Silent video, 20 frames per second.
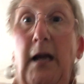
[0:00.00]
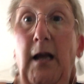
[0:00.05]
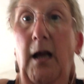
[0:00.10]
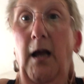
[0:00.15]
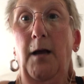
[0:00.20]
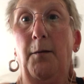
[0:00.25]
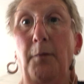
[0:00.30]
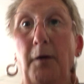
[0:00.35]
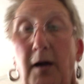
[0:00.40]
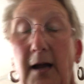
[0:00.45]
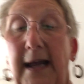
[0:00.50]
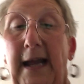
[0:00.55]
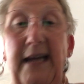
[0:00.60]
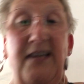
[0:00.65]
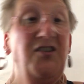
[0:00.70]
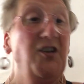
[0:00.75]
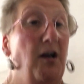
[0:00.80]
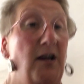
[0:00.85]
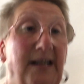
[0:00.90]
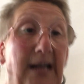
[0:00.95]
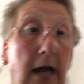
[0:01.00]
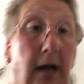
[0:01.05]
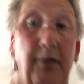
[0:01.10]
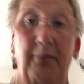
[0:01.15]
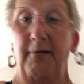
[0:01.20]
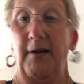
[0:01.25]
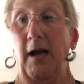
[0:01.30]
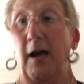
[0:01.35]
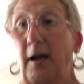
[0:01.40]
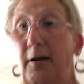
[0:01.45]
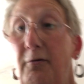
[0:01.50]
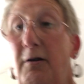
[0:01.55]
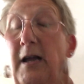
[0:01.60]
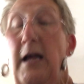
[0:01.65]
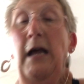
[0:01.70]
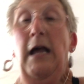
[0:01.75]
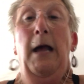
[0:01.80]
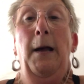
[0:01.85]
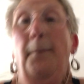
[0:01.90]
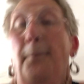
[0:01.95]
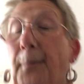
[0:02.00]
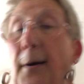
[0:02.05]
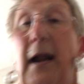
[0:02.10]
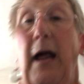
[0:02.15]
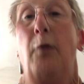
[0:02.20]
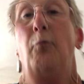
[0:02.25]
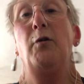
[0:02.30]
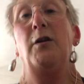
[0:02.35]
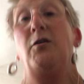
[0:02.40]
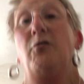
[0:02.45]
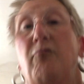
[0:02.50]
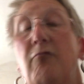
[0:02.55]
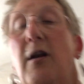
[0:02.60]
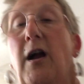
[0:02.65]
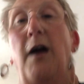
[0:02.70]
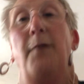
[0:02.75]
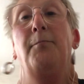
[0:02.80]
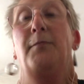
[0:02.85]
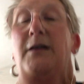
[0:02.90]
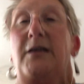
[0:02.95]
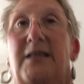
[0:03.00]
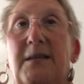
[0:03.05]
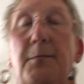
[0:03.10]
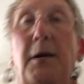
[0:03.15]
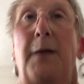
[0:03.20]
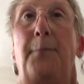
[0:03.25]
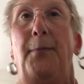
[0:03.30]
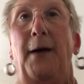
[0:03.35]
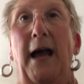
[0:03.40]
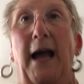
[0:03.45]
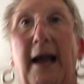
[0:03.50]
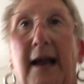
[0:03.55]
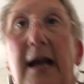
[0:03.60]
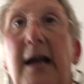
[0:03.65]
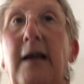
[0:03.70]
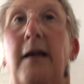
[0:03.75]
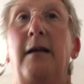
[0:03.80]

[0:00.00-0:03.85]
at my age, I don't know. But I wouldn't run because of my back.